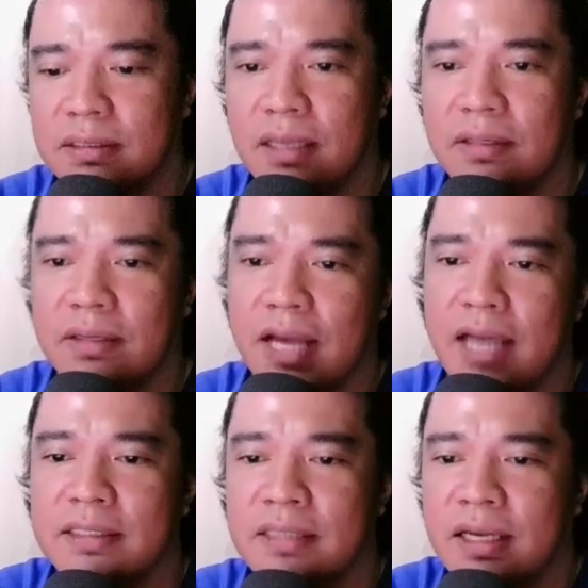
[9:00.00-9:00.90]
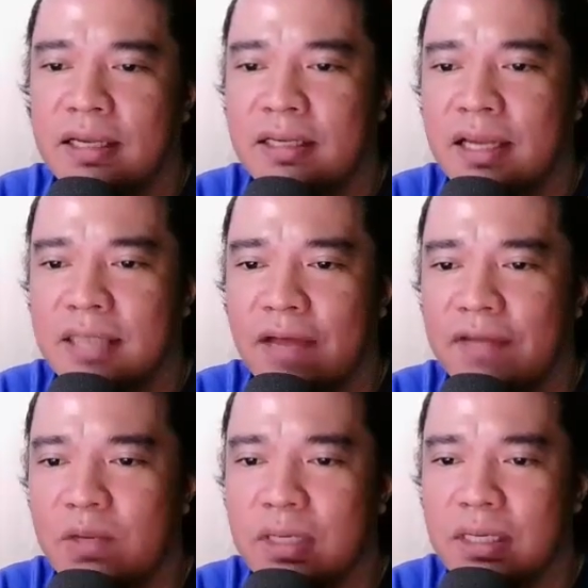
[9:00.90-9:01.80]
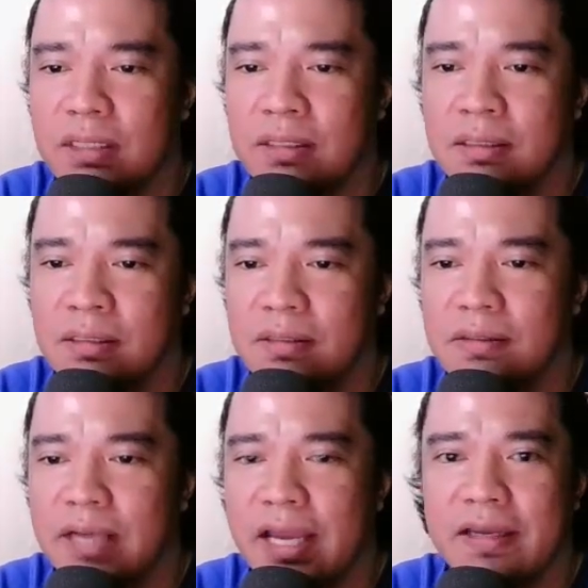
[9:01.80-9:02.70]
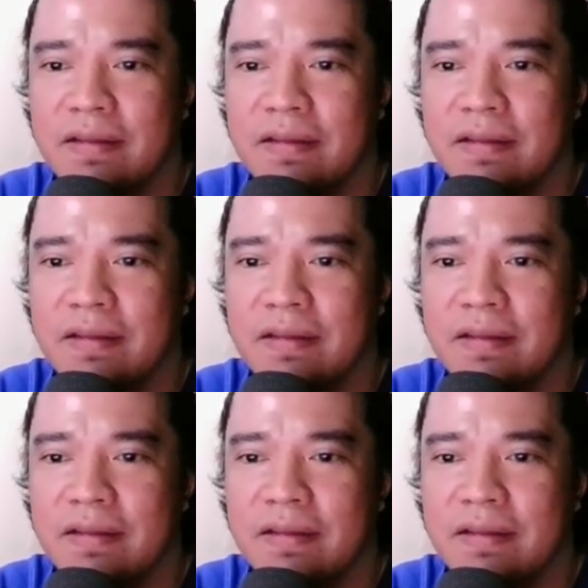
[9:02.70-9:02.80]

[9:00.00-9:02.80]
enter, guys, and let's have a look. Okay.